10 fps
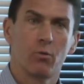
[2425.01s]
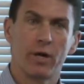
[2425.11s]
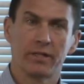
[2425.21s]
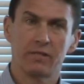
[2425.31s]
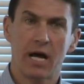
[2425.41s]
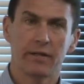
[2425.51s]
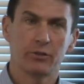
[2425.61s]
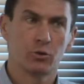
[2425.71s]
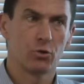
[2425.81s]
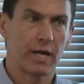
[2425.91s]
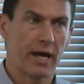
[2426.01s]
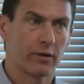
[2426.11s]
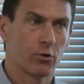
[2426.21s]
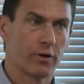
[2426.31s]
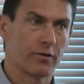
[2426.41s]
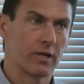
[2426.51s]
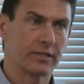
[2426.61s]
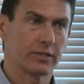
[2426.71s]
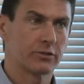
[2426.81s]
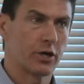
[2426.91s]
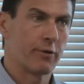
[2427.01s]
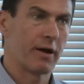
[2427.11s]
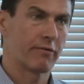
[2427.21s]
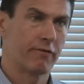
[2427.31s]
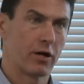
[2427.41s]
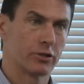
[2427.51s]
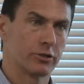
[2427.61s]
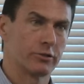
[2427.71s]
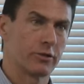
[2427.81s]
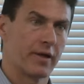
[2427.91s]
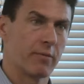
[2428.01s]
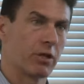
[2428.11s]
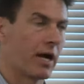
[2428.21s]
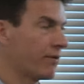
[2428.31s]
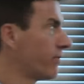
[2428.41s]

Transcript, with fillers: When it's not in the tool category, they're less concerned about function, so they apply a